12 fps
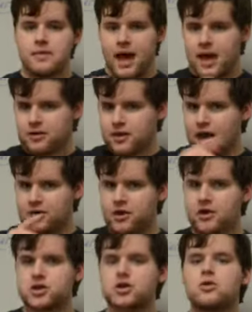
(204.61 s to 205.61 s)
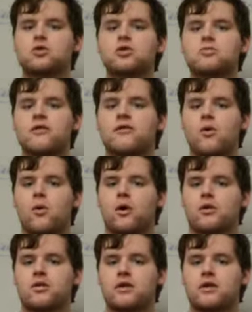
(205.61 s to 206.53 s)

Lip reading: as I showed you before,